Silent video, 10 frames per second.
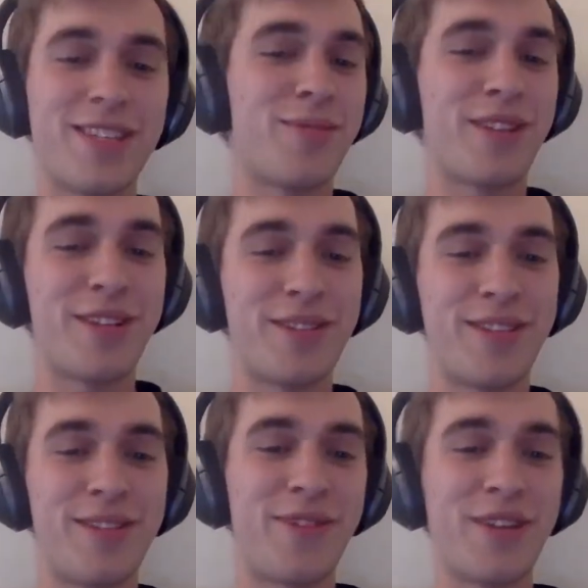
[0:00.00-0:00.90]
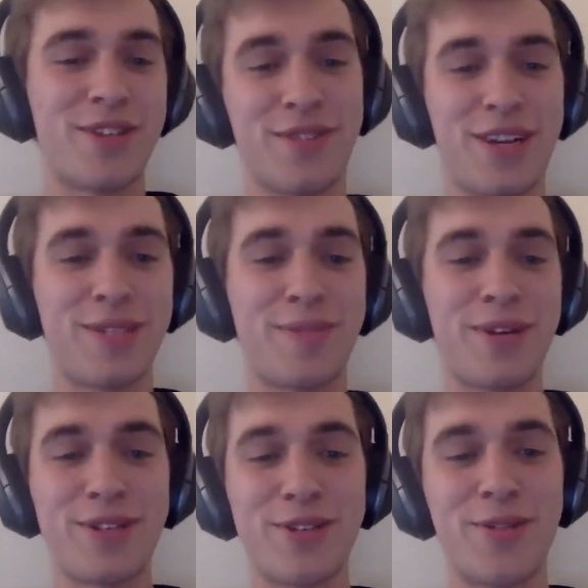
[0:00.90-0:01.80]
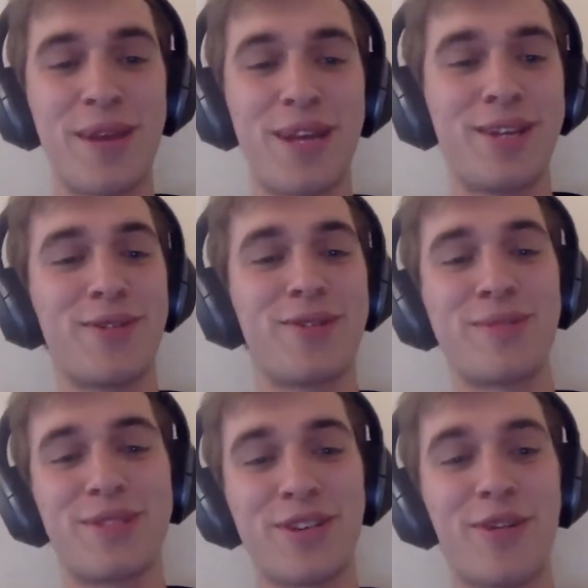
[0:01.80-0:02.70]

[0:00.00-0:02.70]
That's one of the features of Conspiratus. No paid endorsements.